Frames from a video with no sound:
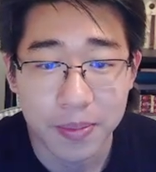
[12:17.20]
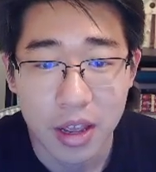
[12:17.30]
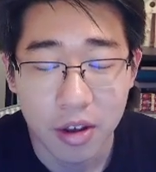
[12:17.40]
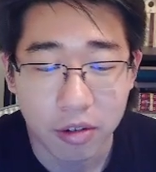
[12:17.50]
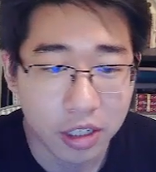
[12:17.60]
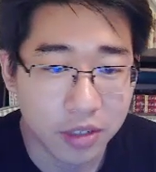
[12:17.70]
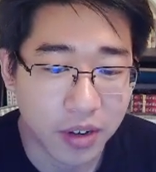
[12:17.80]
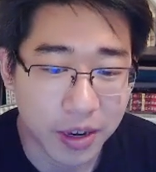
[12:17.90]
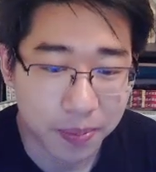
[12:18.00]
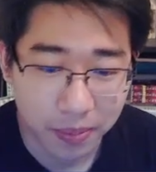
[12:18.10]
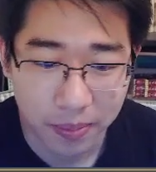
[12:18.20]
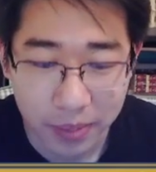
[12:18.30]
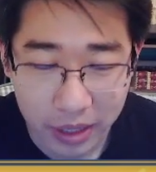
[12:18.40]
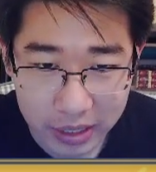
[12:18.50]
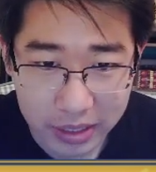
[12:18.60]
which is fine,
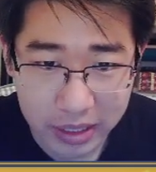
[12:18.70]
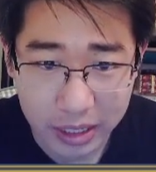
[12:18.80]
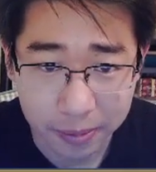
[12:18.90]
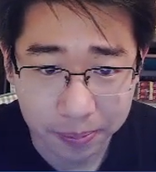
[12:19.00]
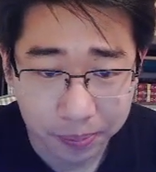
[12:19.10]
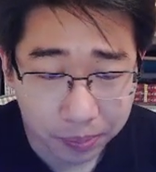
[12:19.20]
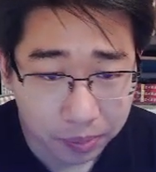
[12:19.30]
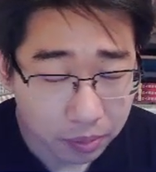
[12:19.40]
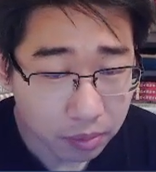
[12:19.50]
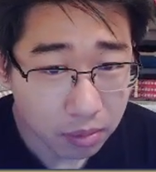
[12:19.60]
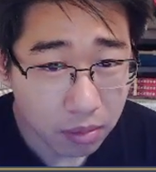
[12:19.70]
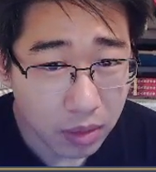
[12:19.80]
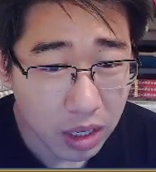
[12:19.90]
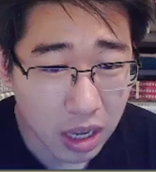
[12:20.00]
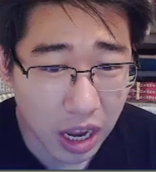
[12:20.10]
because we're
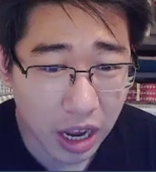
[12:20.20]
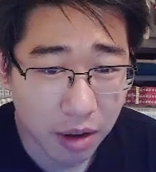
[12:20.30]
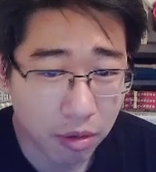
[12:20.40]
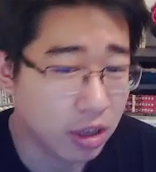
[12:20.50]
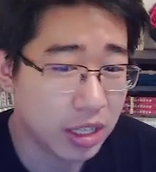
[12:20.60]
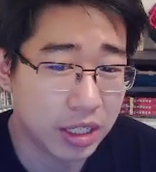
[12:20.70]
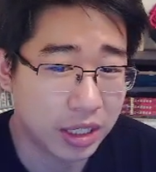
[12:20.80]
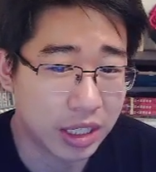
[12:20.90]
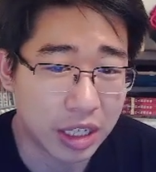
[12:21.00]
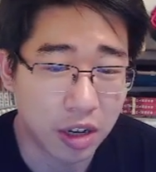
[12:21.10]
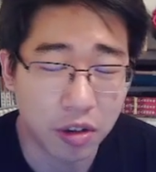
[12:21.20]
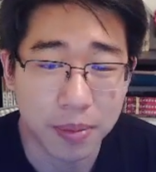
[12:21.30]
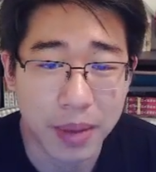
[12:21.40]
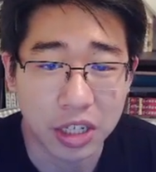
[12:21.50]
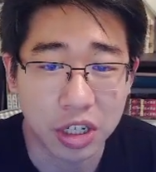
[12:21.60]
gonna see all
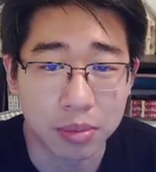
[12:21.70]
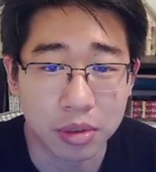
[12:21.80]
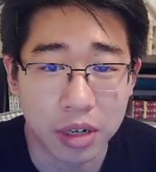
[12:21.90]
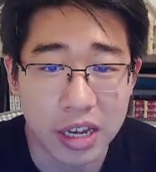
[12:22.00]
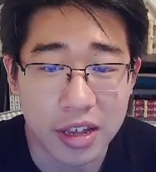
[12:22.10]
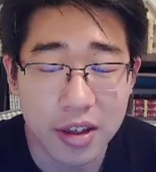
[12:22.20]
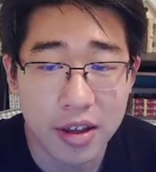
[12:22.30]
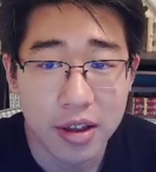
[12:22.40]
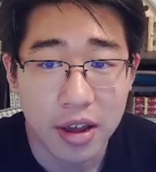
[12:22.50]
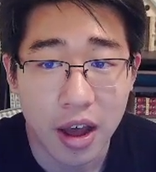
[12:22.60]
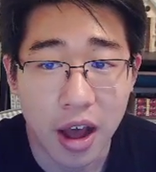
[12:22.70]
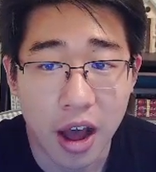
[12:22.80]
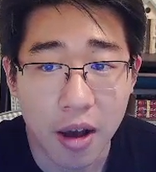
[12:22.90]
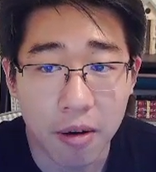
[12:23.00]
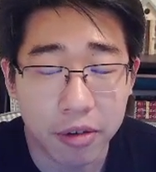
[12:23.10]
the matchups, right?
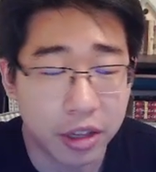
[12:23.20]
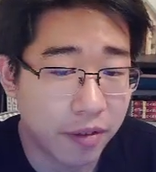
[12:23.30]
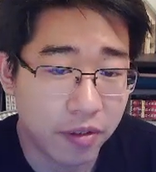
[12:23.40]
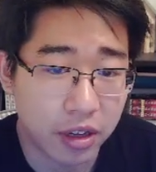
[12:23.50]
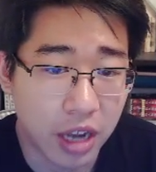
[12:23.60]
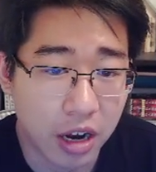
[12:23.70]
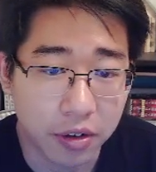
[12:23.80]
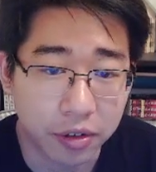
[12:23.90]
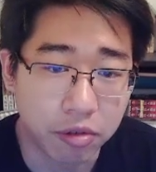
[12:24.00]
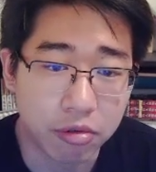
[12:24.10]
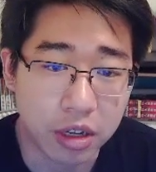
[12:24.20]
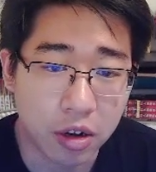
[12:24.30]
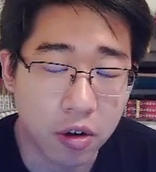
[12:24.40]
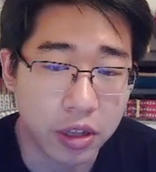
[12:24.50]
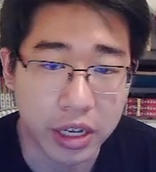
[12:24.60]
We're definitely not going to win
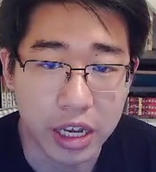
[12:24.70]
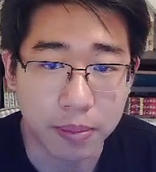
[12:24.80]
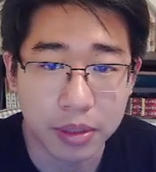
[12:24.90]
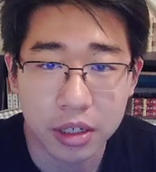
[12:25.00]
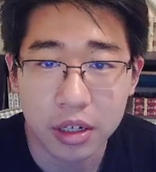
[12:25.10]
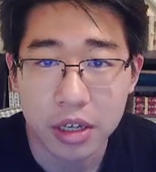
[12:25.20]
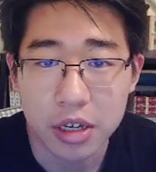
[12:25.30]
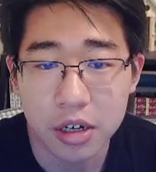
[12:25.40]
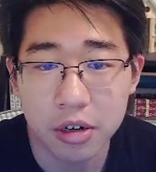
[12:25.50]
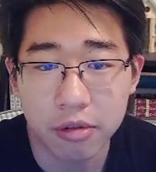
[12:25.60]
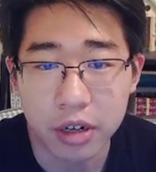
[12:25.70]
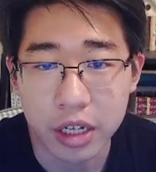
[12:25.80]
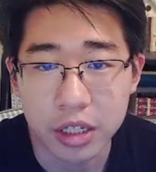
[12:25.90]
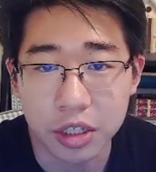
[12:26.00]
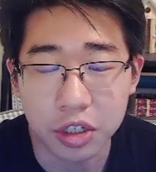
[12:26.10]
all the games. Here we're
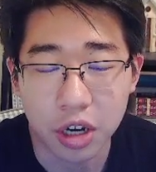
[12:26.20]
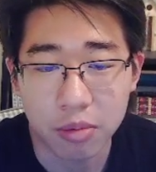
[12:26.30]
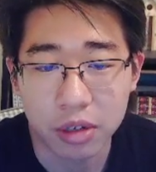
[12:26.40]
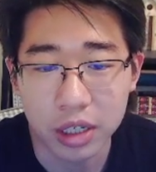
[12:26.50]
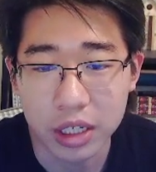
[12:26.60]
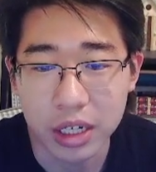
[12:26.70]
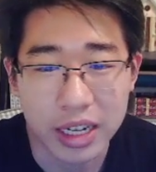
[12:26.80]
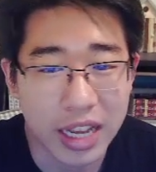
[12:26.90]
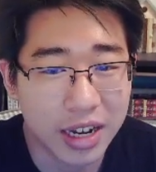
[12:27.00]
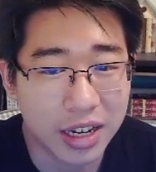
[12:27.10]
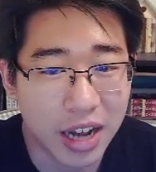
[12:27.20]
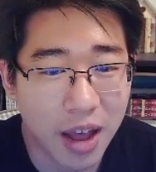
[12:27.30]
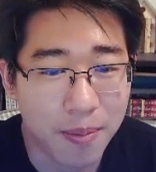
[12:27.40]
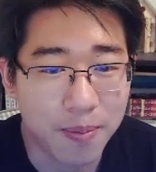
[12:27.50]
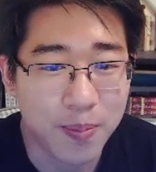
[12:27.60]
against a SinixPKMN. Again,
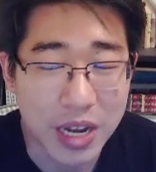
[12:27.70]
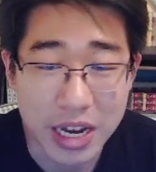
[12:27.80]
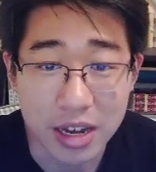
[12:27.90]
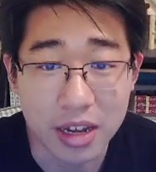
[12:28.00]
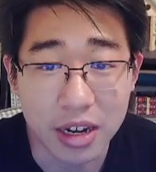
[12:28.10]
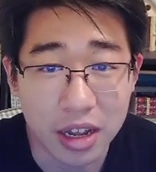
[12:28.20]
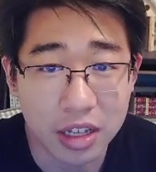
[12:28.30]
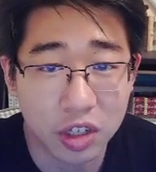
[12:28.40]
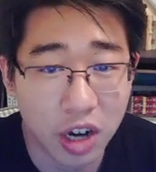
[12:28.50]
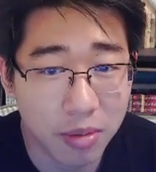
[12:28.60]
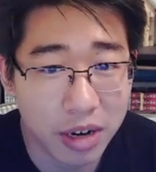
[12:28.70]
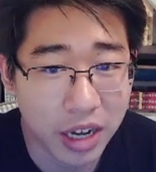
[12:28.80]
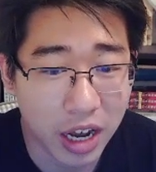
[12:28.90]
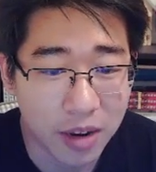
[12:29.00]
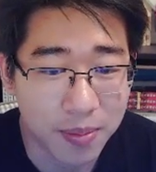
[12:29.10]
not good. SinixPKMN
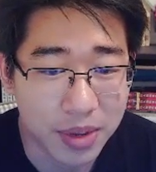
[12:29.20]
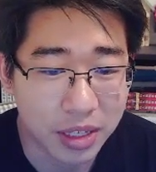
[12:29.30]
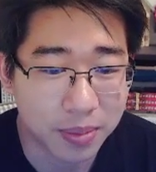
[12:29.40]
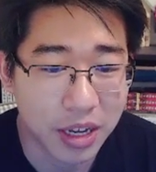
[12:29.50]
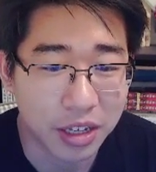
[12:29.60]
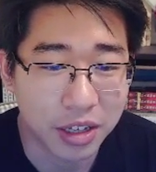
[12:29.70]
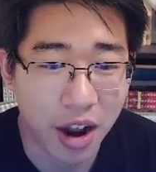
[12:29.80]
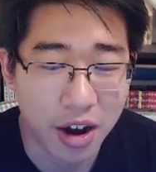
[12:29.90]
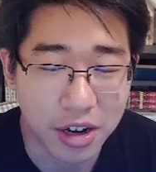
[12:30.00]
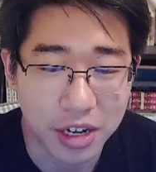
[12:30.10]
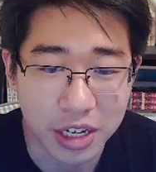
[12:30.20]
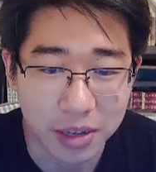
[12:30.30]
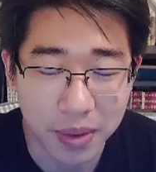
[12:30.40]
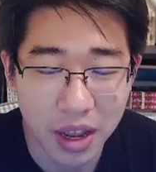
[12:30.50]
kind of beats my entire team.